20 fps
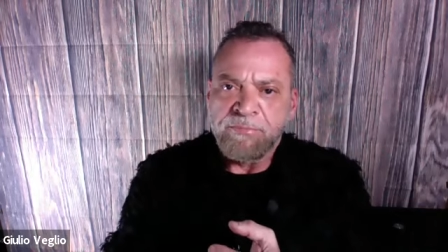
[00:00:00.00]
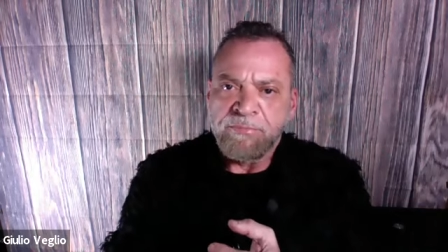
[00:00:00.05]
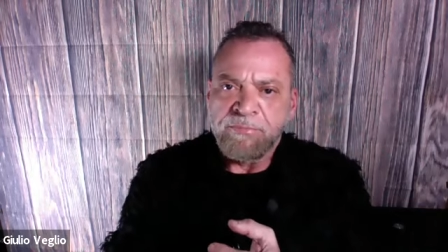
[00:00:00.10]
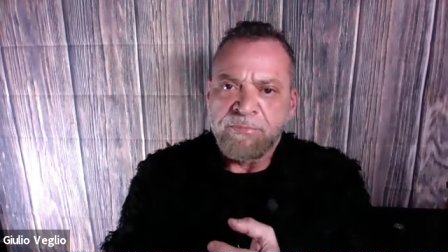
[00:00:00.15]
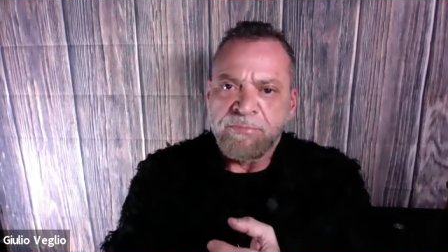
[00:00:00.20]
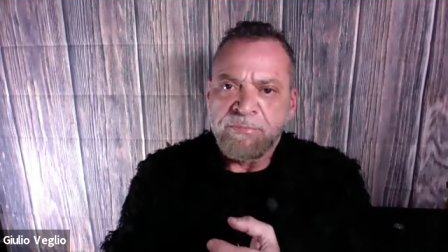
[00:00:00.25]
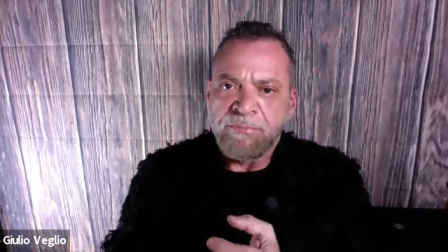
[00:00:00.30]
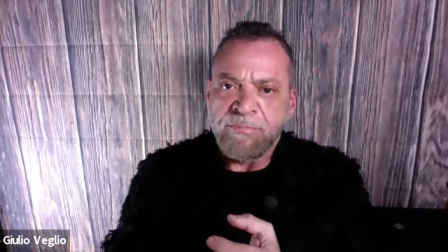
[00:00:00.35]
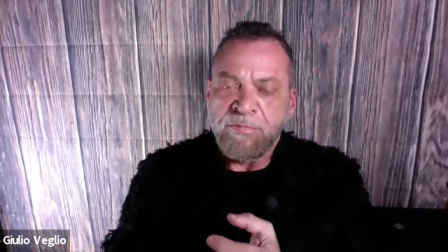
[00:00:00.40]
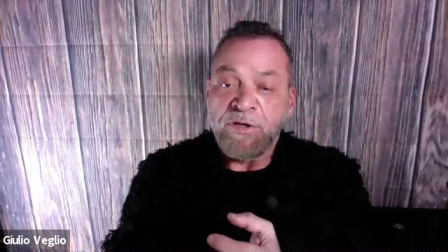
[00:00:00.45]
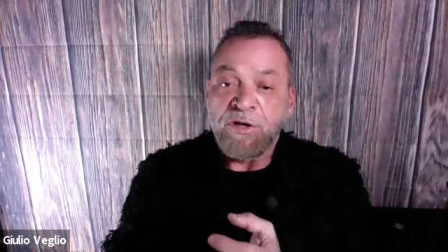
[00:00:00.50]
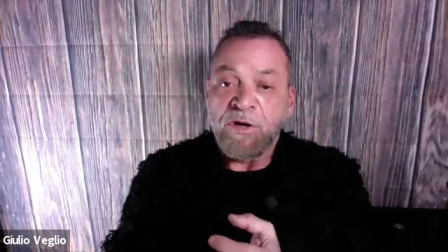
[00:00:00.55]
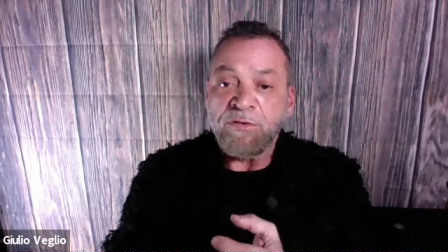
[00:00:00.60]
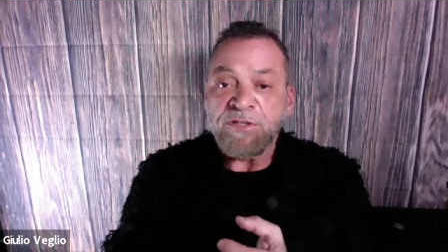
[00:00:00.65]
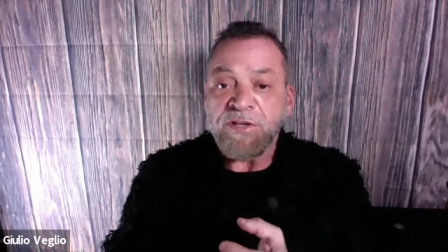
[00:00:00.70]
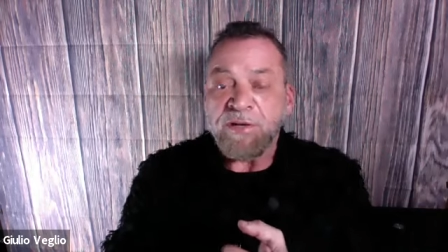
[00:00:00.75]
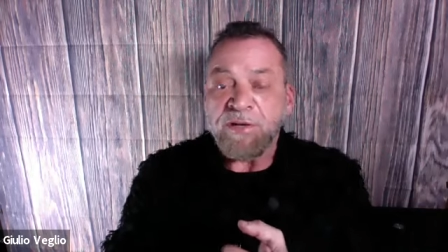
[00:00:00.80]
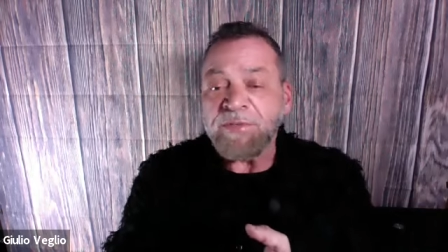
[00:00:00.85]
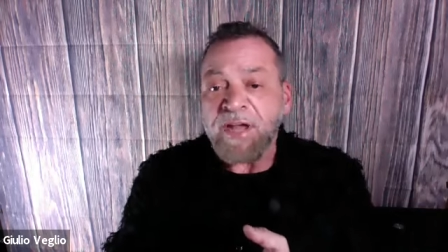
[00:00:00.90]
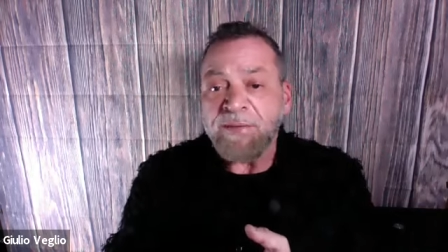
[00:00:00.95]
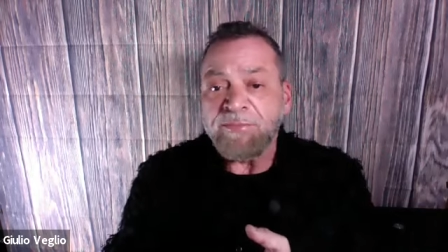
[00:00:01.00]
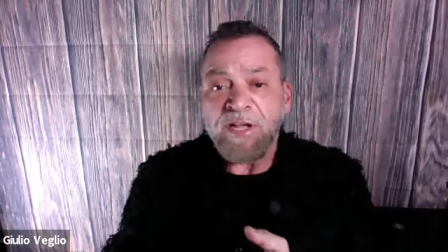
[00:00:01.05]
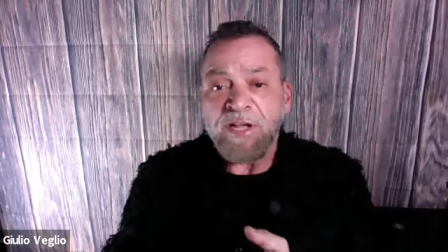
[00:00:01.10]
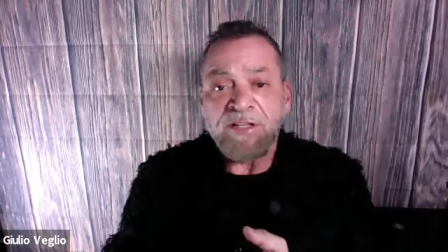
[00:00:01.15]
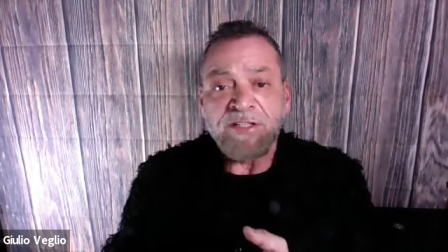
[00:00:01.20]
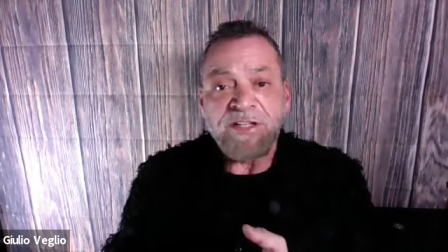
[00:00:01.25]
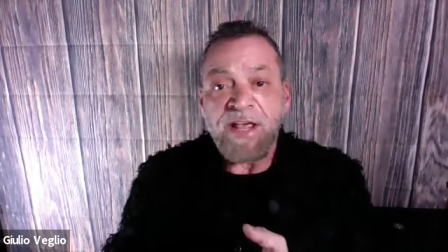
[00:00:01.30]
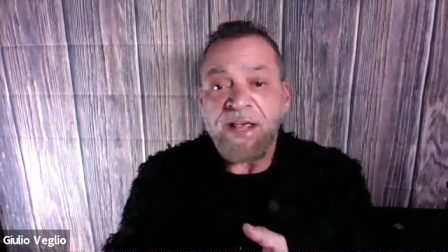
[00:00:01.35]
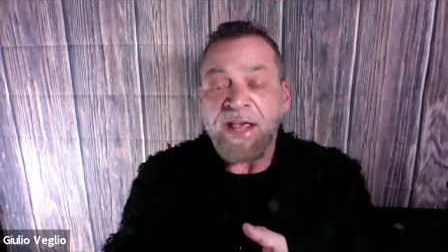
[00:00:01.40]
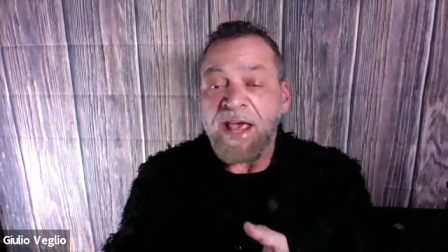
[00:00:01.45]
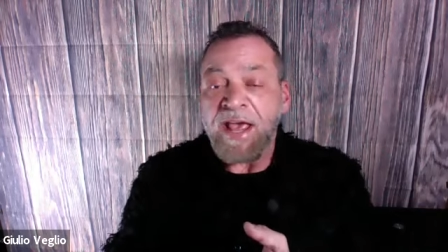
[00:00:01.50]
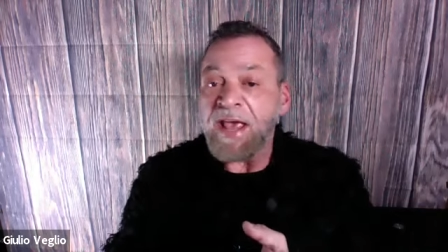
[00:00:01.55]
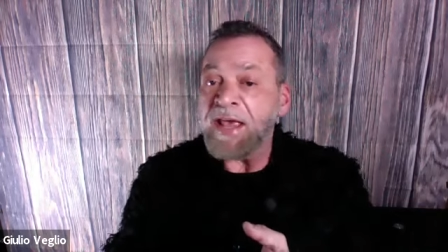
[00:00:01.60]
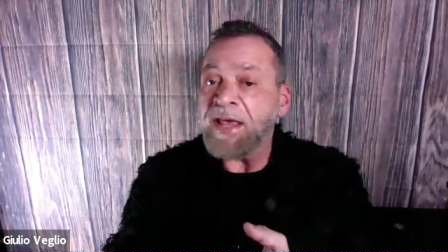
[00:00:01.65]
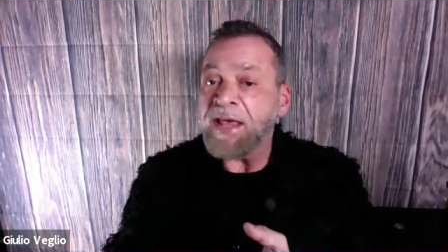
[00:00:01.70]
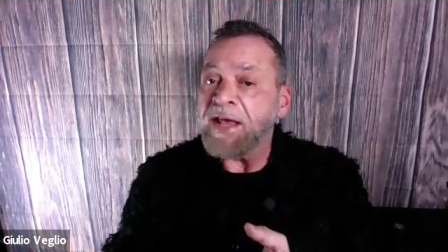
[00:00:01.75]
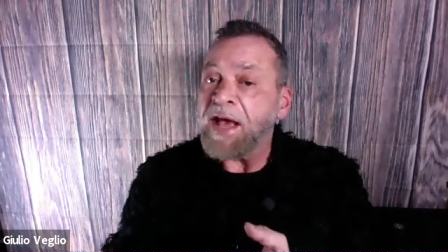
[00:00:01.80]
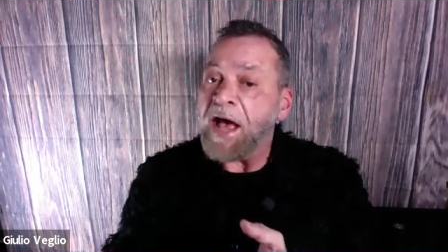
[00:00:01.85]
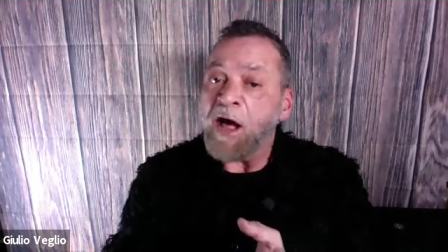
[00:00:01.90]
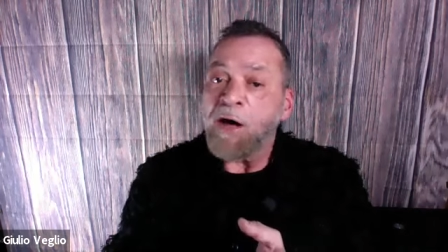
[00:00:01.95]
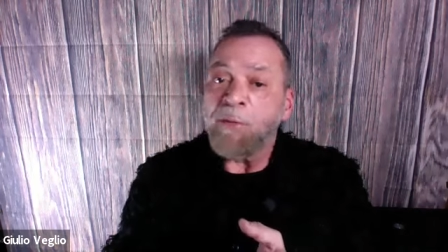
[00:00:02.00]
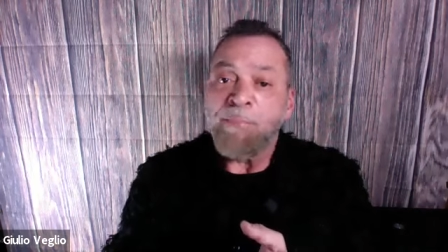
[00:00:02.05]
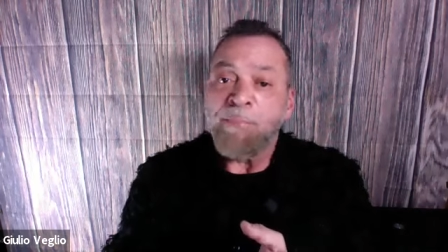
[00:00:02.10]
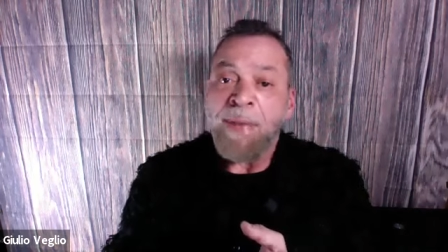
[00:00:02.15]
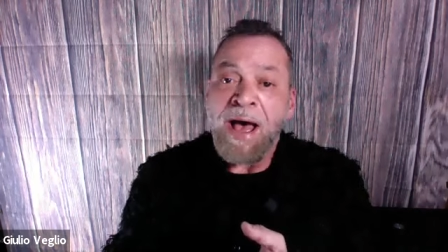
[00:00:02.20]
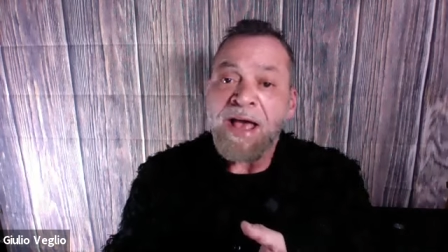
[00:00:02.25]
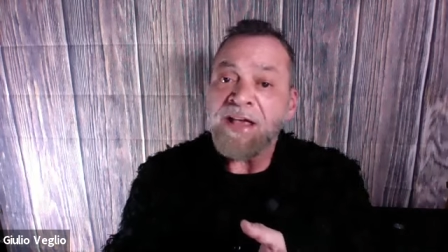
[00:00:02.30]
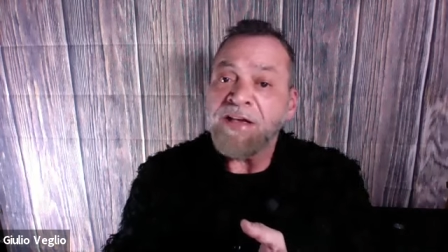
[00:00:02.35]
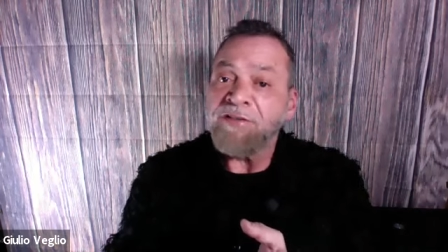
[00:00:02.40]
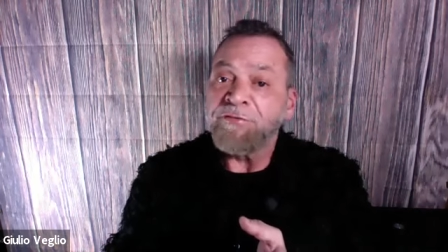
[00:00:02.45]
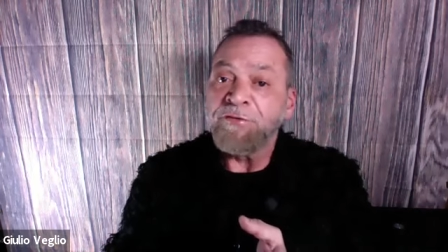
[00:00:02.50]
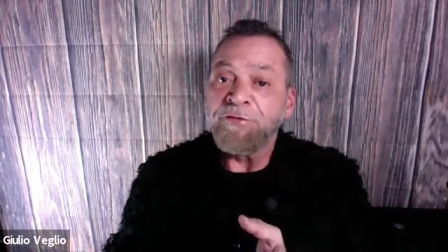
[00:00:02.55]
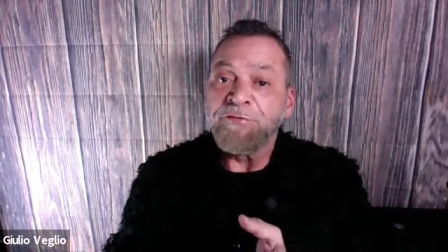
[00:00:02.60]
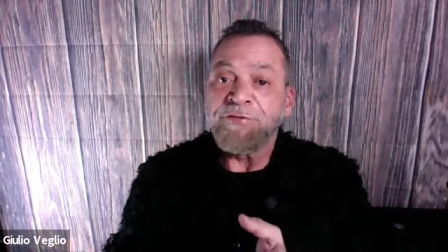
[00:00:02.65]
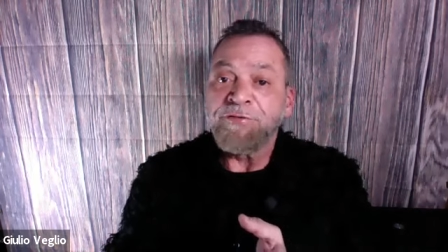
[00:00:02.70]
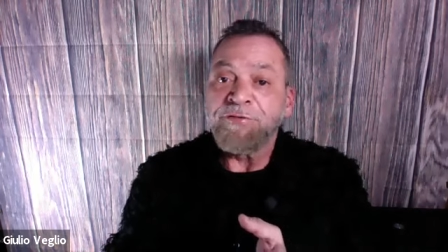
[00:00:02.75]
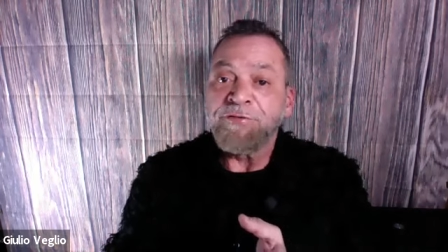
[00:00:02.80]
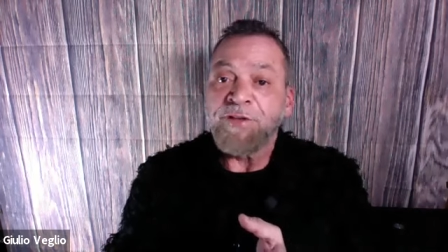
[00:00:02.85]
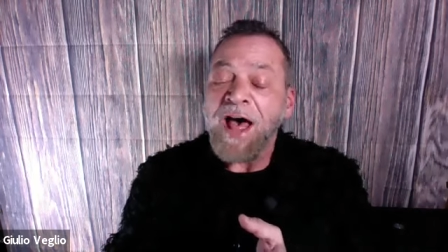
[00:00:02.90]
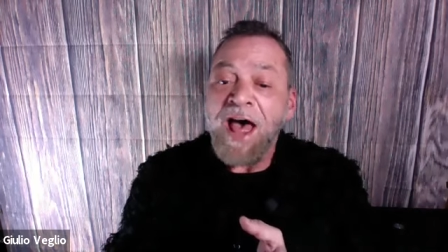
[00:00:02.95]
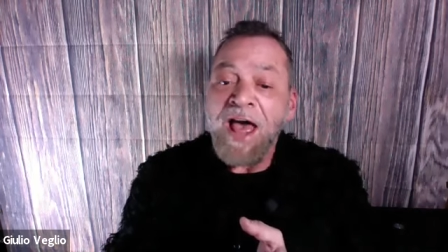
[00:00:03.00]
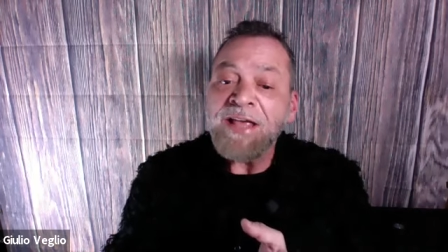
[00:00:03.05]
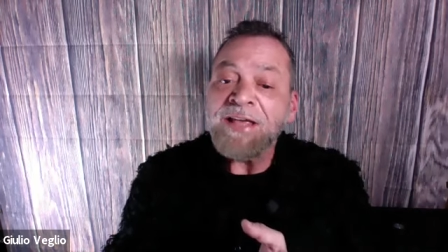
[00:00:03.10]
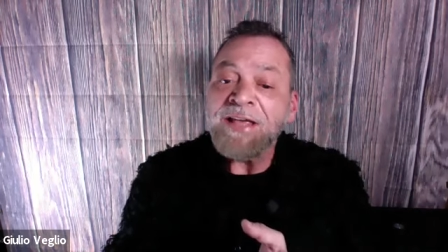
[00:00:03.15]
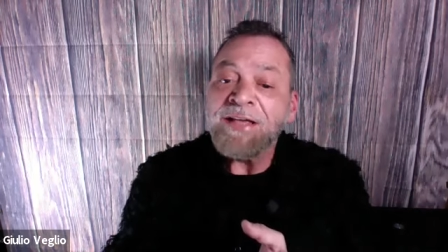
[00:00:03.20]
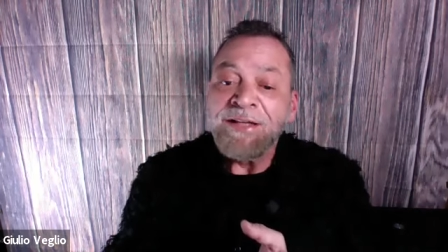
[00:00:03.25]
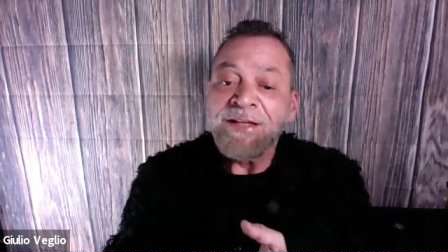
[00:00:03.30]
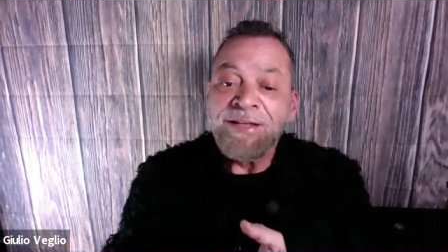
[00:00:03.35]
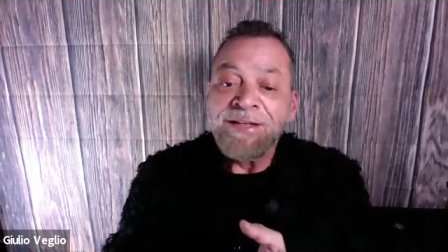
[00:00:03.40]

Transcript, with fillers: You know, sometimes I'll say, hey, I'll buy if you fly,